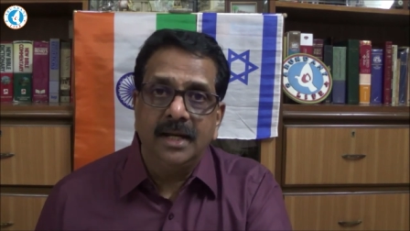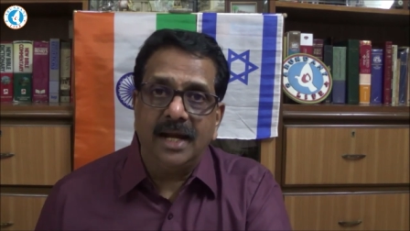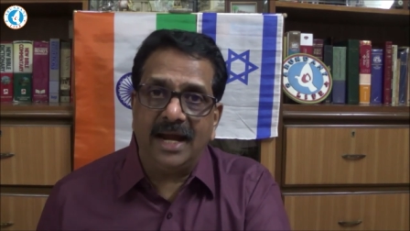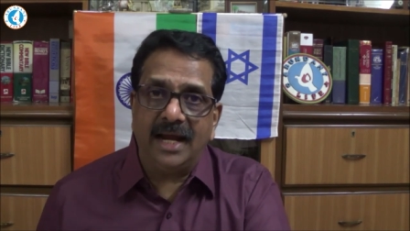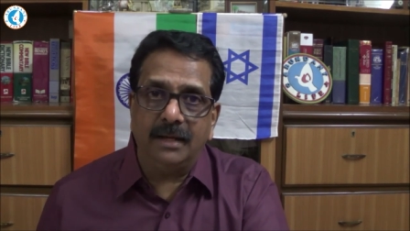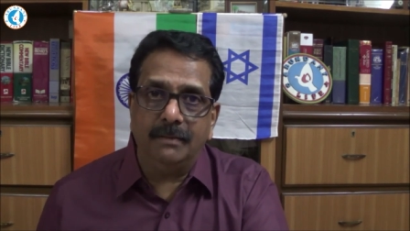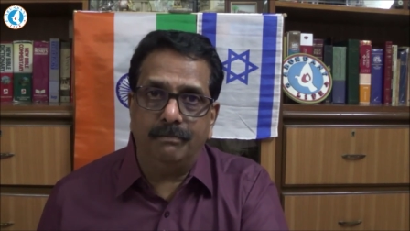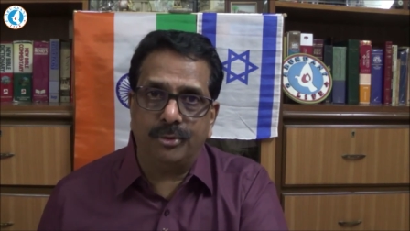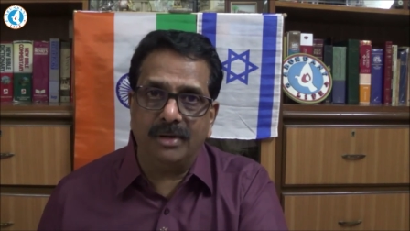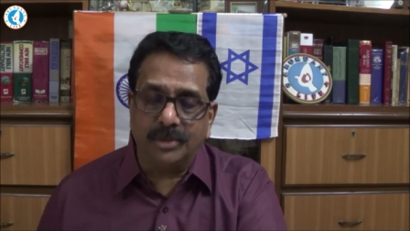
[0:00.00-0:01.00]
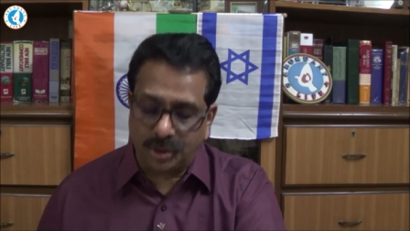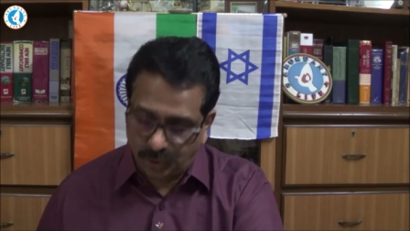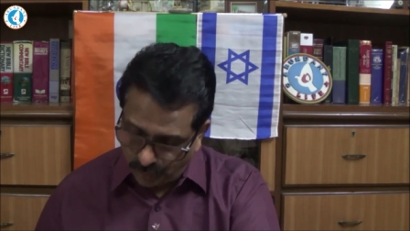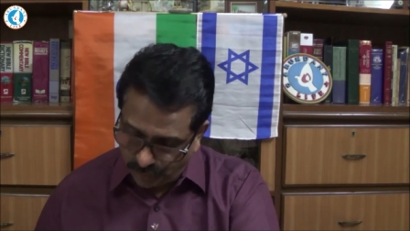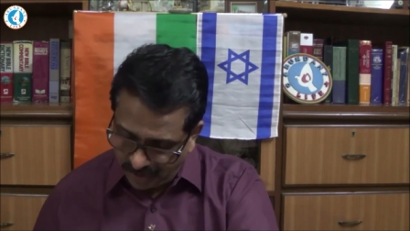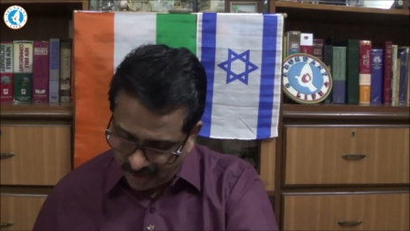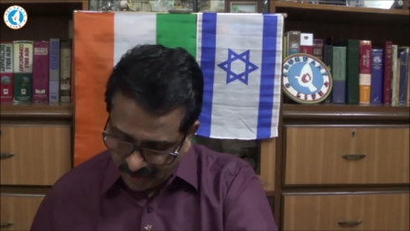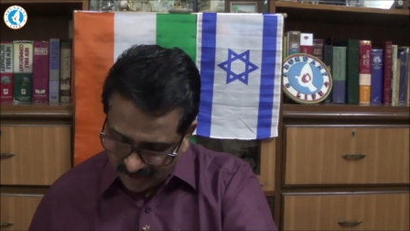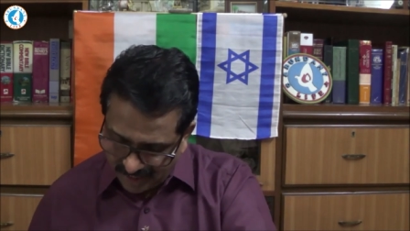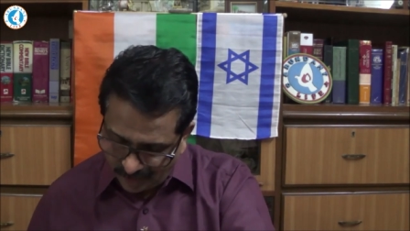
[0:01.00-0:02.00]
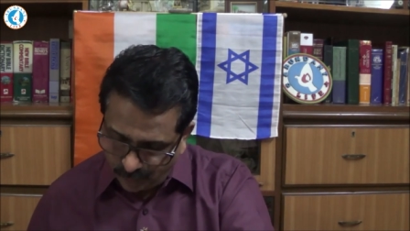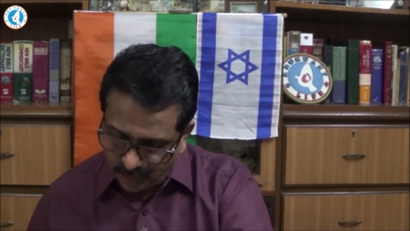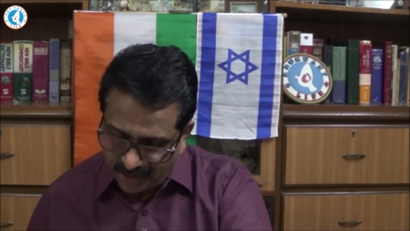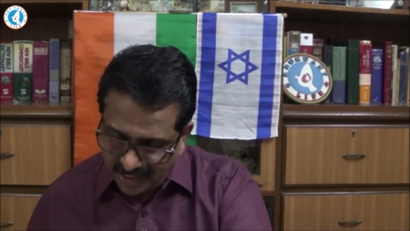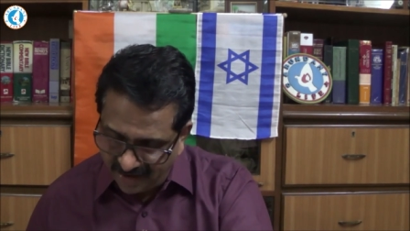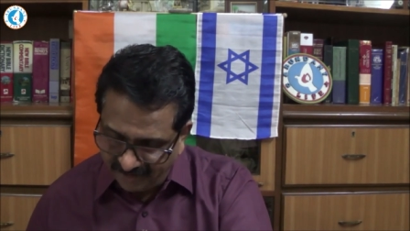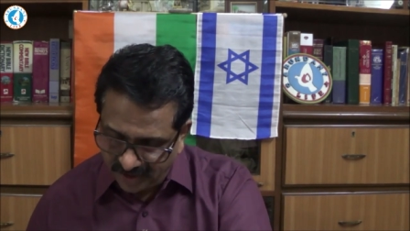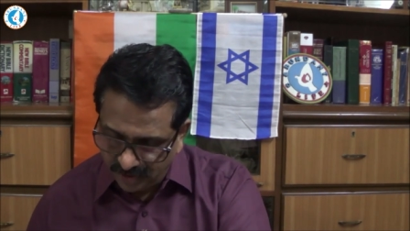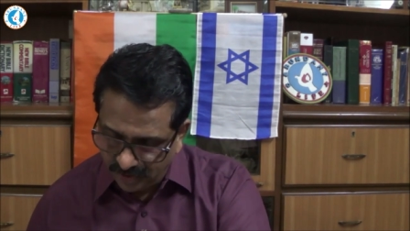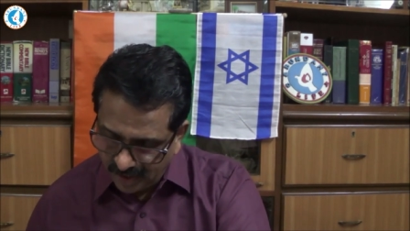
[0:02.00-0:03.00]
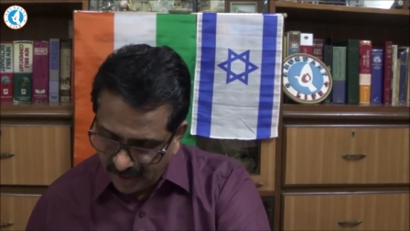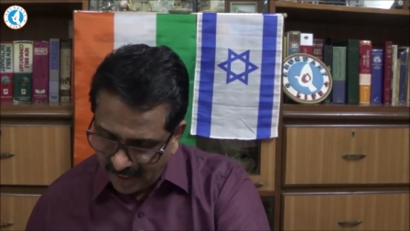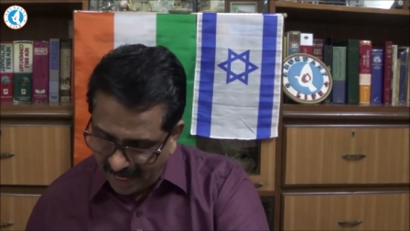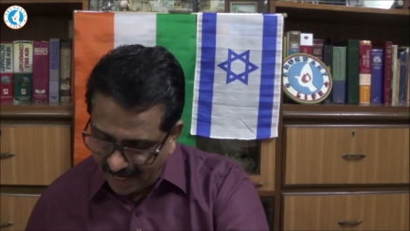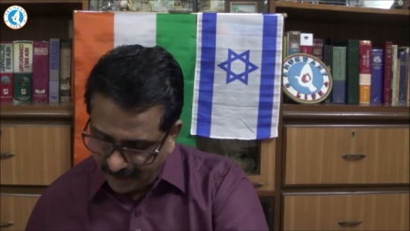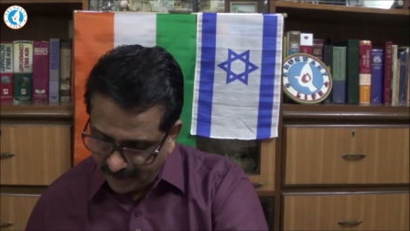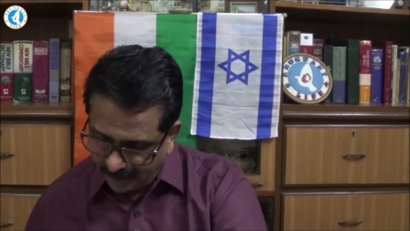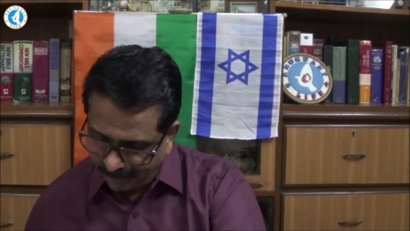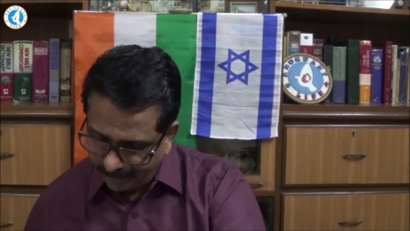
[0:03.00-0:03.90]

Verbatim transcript: and brimstone that would never end.